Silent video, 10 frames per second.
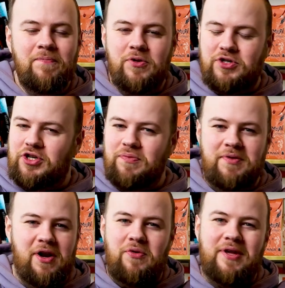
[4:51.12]
which
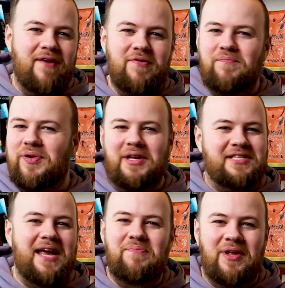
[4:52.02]
you know give him
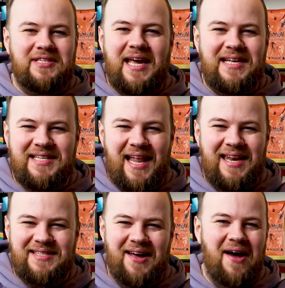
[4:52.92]
+8/+8 until end
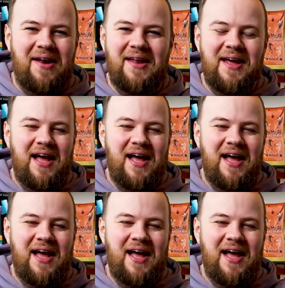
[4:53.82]
of turn.